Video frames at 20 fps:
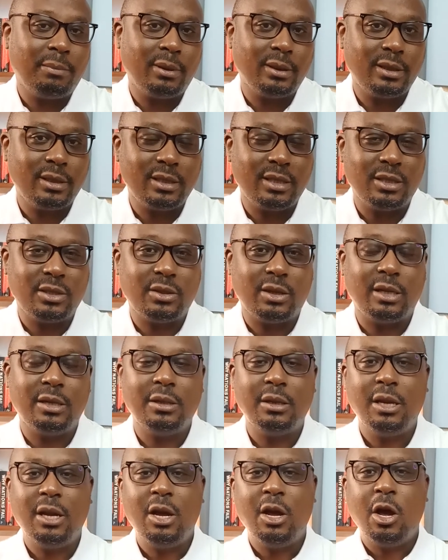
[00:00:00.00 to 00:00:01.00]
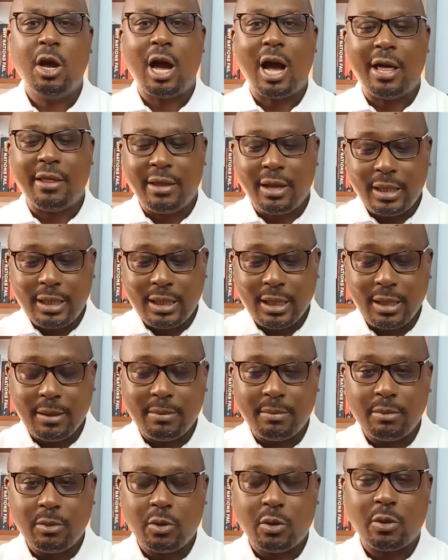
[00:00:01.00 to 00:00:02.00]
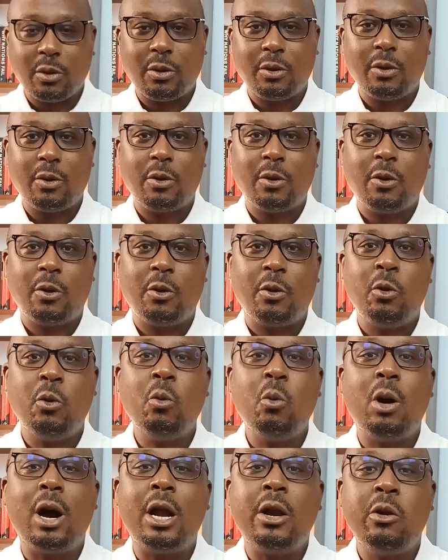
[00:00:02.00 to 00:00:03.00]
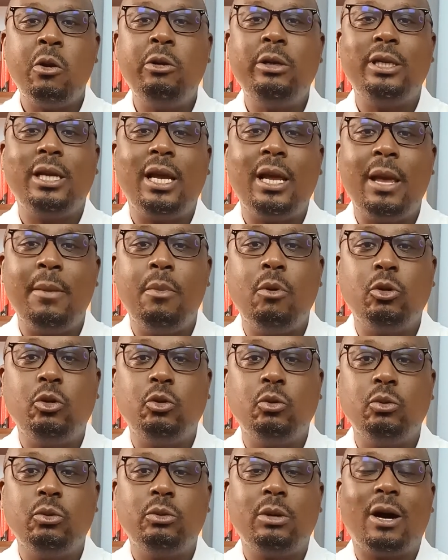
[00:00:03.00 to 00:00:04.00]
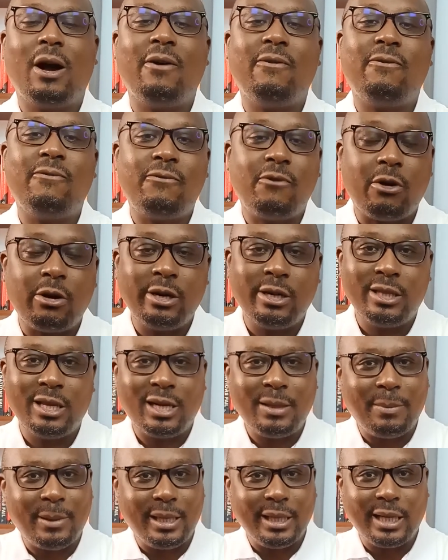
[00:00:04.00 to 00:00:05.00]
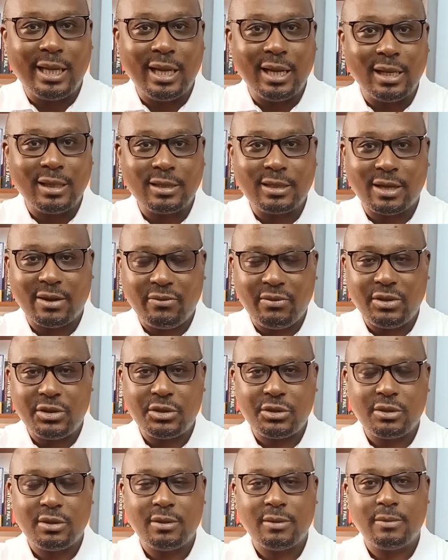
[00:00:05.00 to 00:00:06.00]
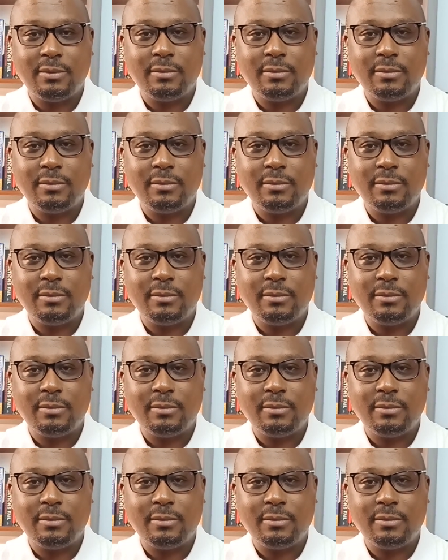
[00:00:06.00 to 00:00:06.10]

purchases, and at that time you are not able to afford that particular service